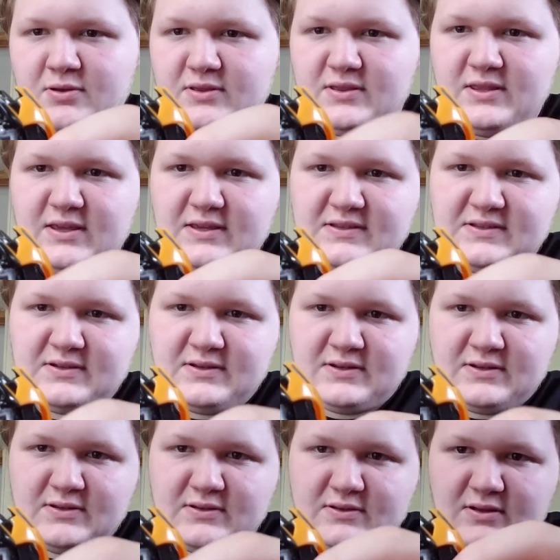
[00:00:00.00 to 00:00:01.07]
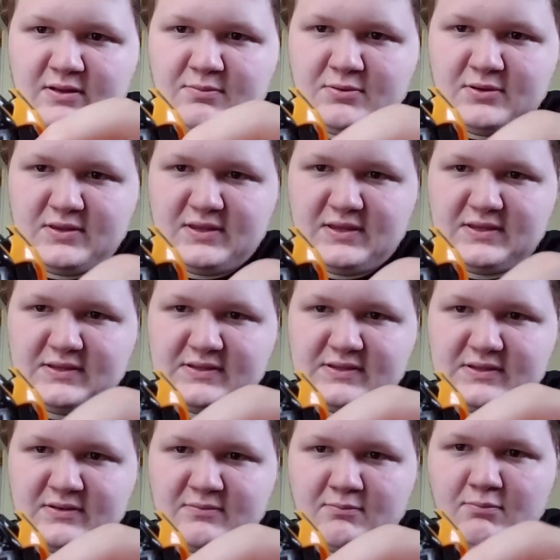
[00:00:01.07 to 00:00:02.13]
these on
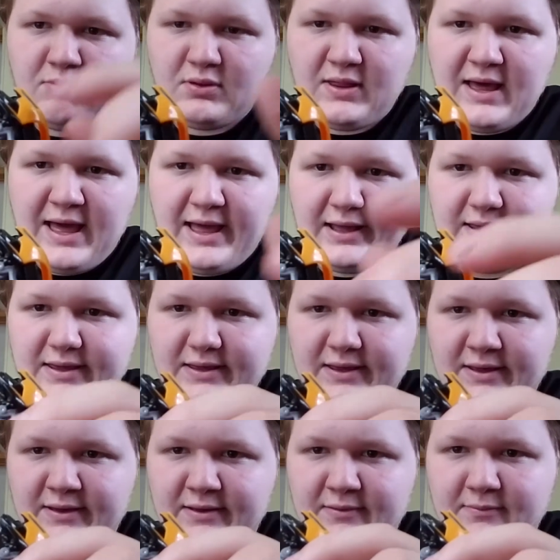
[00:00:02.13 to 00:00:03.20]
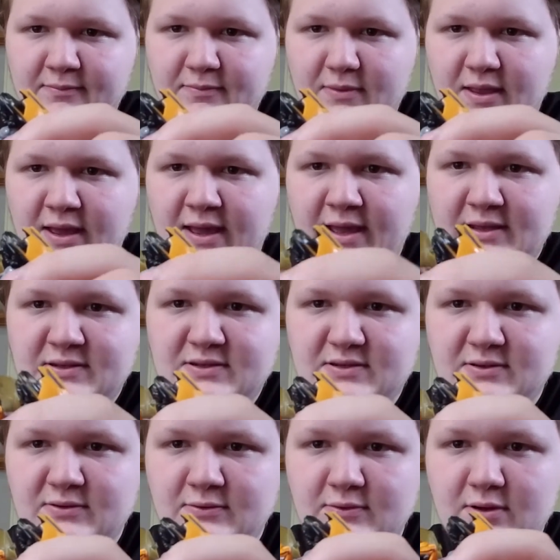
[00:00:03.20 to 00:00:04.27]
black. I had
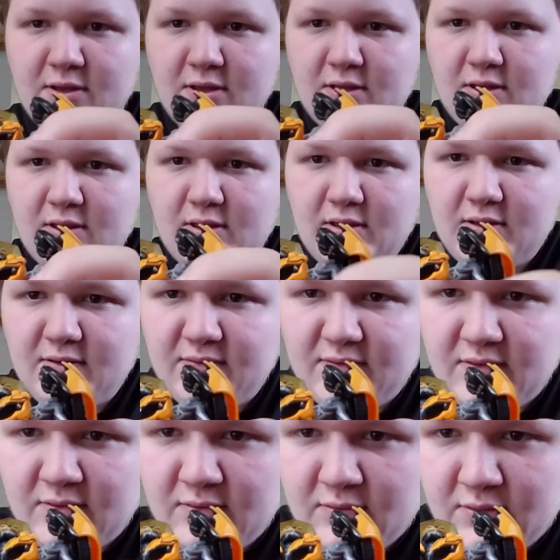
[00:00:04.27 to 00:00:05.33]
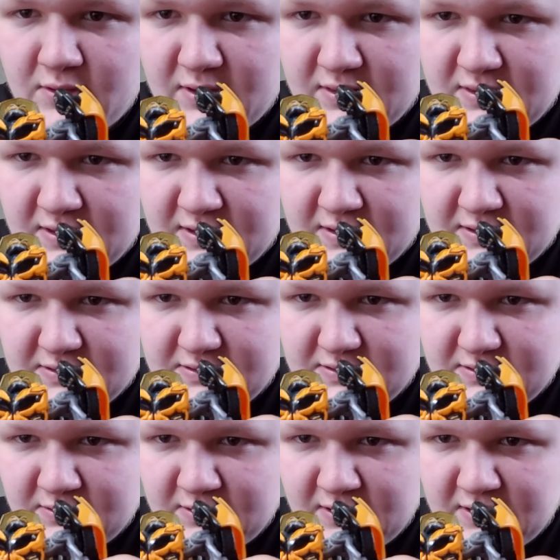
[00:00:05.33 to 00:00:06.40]
to. If you look at
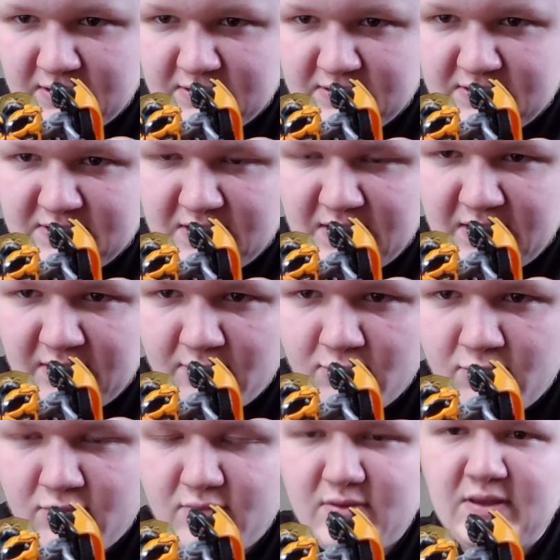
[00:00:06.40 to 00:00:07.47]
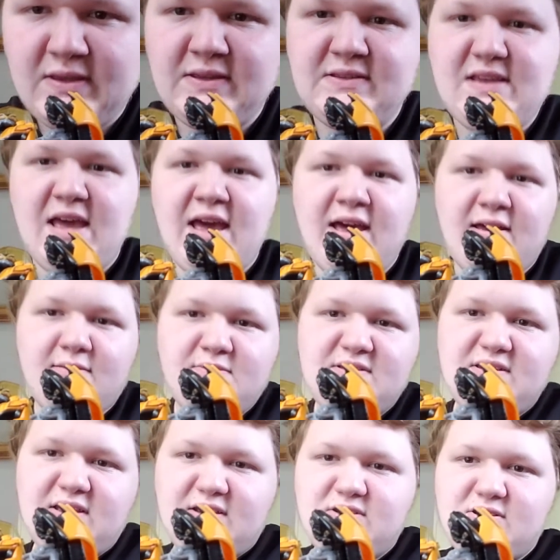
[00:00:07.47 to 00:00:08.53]
this, look at his ab
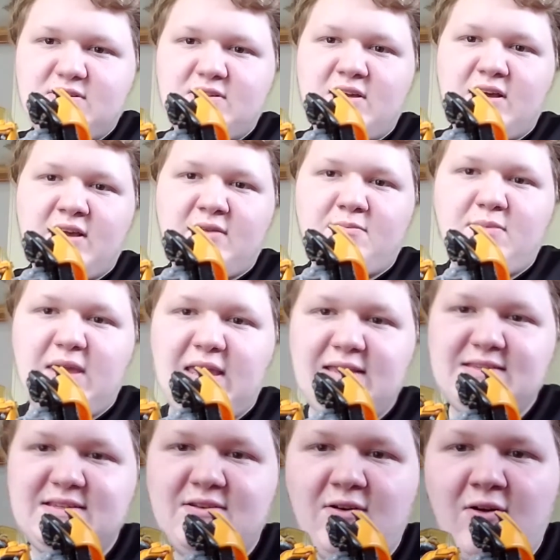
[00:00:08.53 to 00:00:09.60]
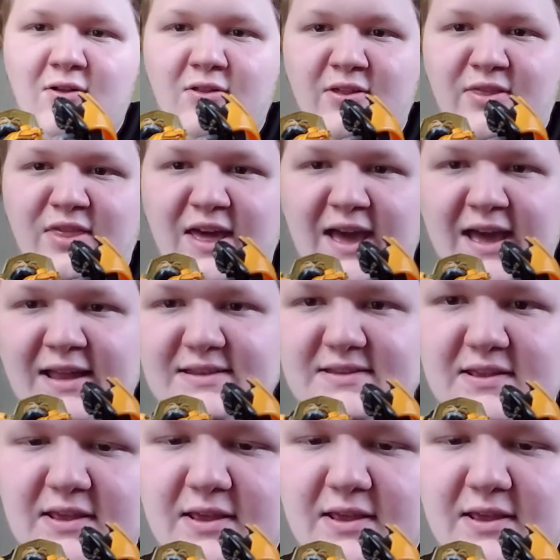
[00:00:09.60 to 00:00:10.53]
section. I painted all of that.